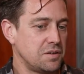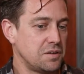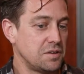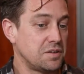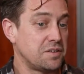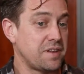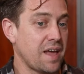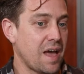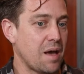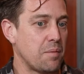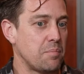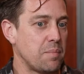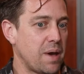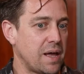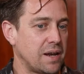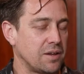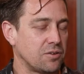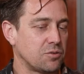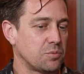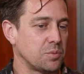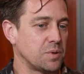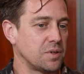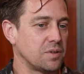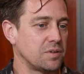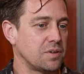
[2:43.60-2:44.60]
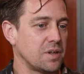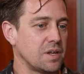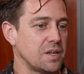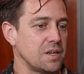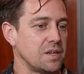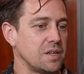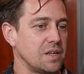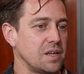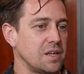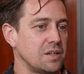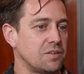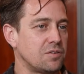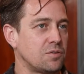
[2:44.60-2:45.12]
DAM management. And
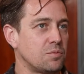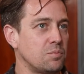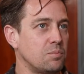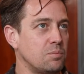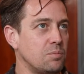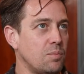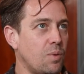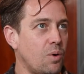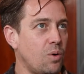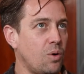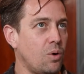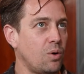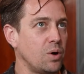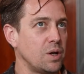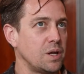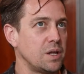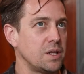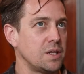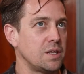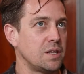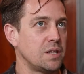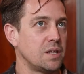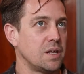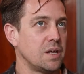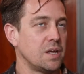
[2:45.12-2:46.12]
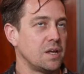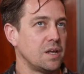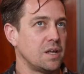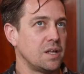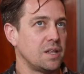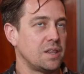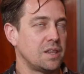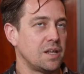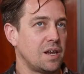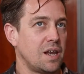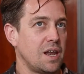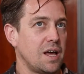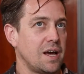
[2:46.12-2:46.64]
it's more in
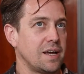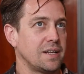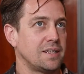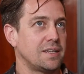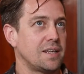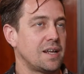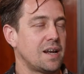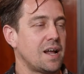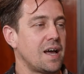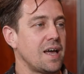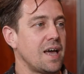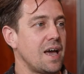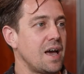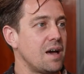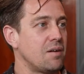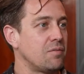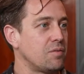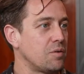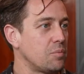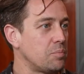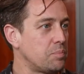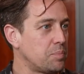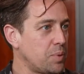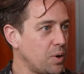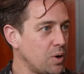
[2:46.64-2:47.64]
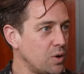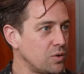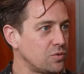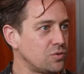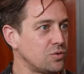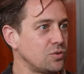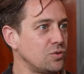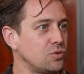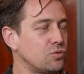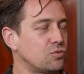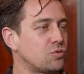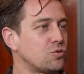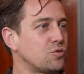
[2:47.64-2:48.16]
the light that I have a
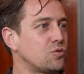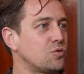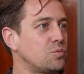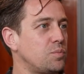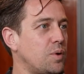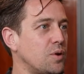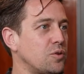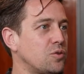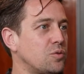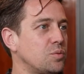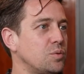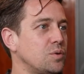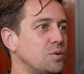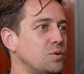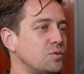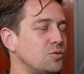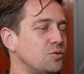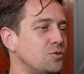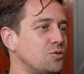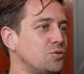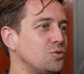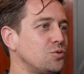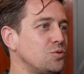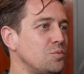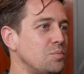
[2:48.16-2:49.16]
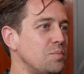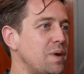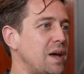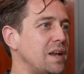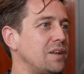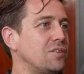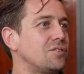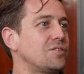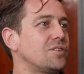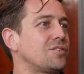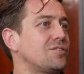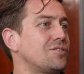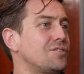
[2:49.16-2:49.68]
person who's responsible to
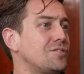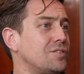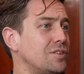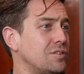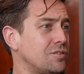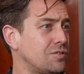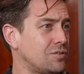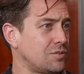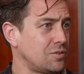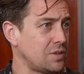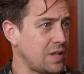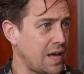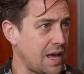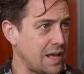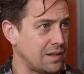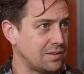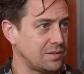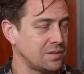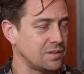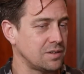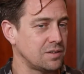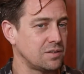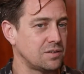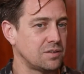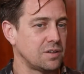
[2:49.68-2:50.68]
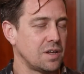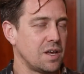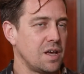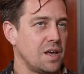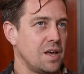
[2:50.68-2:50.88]
manage digital assets.